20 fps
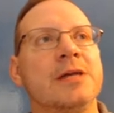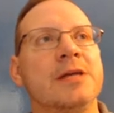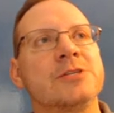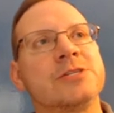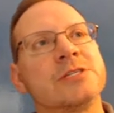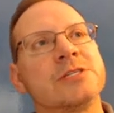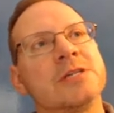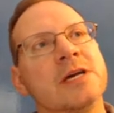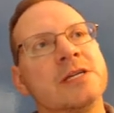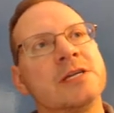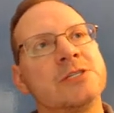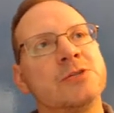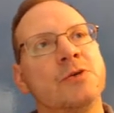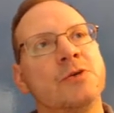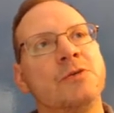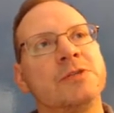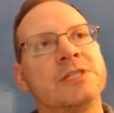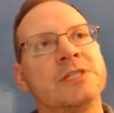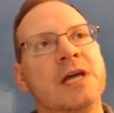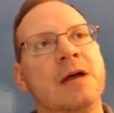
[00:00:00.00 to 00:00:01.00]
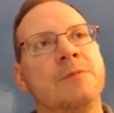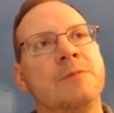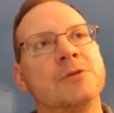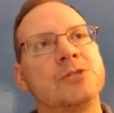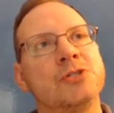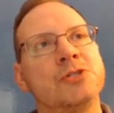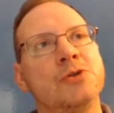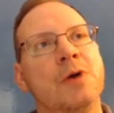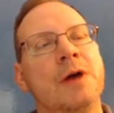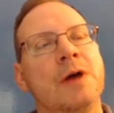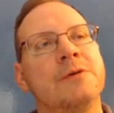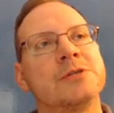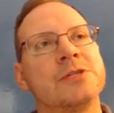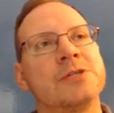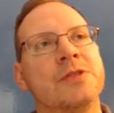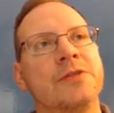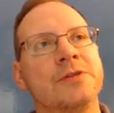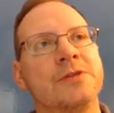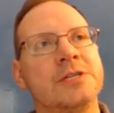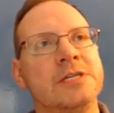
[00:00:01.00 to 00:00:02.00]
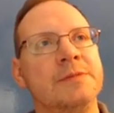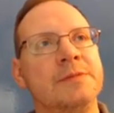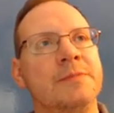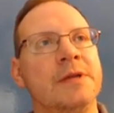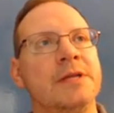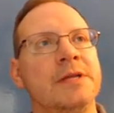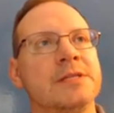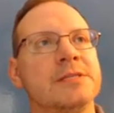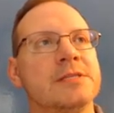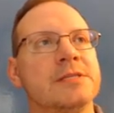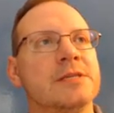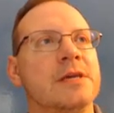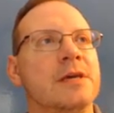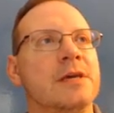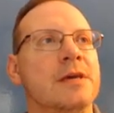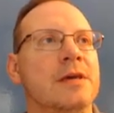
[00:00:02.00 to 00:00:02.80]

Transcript: exercise total time was 2 hours and 13 minutes.